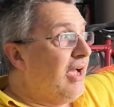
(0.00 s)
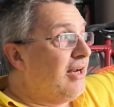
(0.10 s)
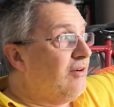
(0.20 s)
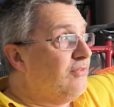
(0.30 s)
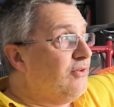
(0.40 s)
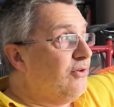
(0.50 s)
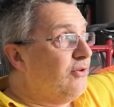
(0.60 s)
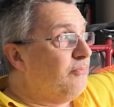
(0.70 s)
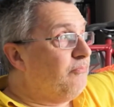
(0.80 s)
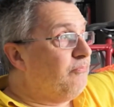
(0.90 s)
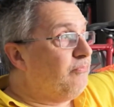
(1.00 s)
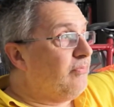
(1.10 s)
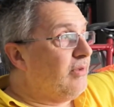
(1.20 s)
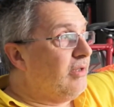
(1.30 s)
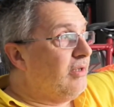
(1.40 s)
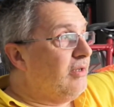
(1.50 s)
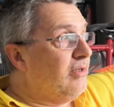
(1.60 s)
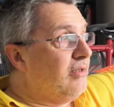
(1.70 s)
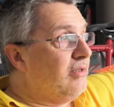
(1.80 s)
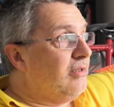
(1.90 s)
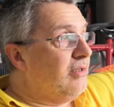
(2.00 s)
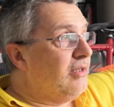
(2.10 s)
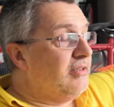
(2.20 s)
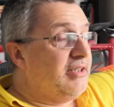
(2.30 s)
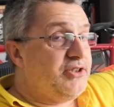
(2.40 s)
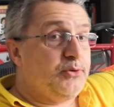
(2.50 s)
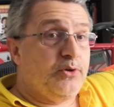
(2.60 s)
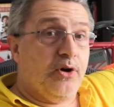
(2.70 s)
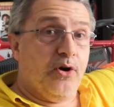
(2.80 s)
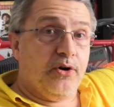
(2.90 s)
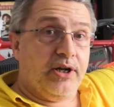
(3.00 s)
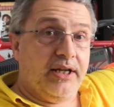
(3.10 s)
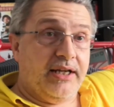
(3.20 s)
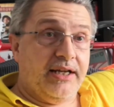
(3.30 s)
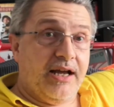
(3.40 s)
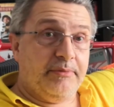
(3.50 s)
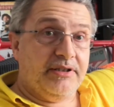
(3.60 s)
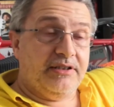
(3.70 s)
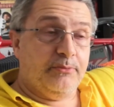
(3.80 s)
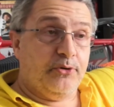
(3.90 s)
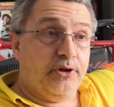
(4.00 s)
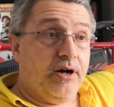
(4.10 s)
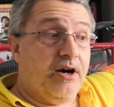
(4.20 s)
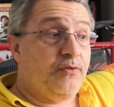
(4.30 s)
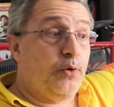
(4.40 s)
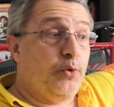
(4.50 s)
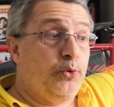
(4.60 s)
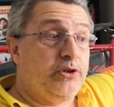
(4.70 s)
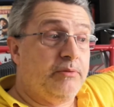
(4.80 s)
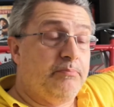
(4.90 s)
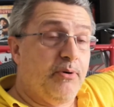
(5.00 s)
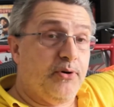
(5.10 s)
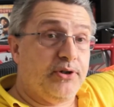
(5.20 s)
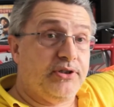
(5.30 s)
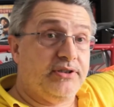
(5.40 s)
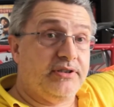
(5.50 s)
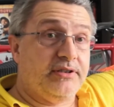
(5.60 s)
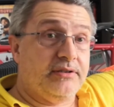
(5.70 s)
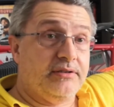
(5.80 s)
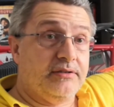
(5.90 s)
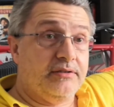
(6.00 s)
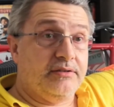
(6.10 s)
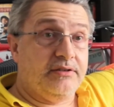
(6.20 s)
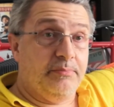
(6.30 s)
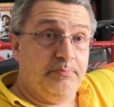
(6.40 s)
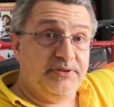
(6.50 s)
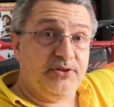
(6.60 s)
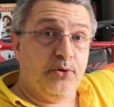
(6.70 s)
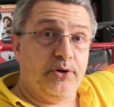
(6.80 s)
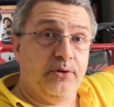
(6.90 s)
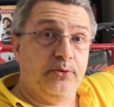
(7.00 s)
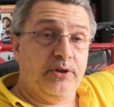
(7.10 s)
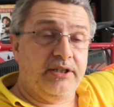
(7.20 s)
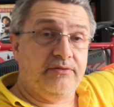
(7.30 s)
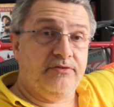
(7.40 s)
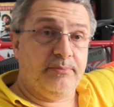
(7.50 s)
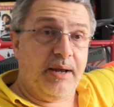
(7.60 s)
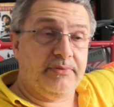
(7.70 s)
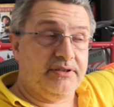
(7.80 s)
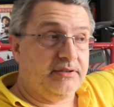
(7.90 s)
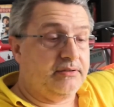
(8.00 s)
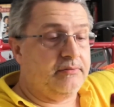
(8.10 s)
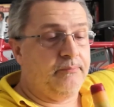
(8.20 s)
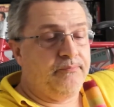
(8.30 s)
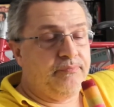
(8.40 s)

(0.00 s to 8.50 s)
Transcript: and I've got a digital clock kit coming tomorrow. I've ordered a box to store it all in from Amazon,